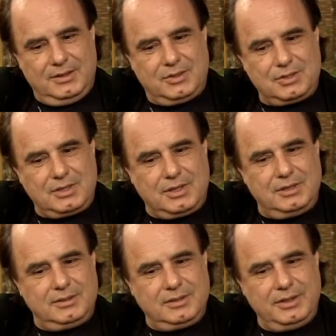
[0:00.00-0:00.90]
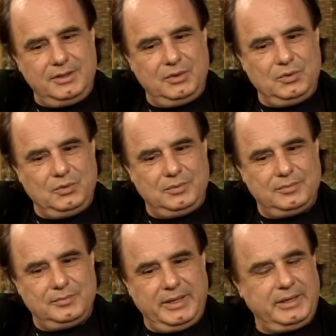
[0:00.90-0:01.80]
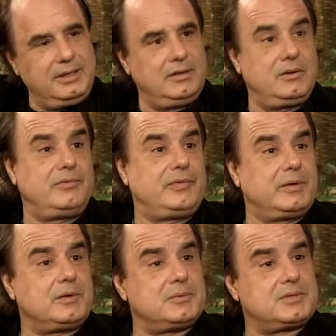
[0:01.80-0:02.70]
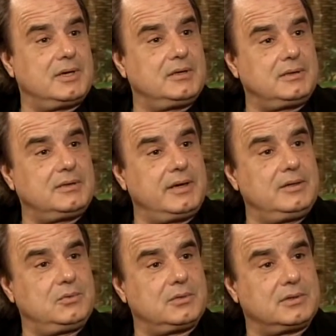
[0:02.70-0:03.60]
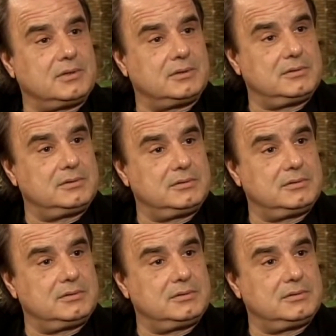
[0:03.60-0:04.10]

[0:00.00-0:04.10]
Just to continue making good films to entertain the world.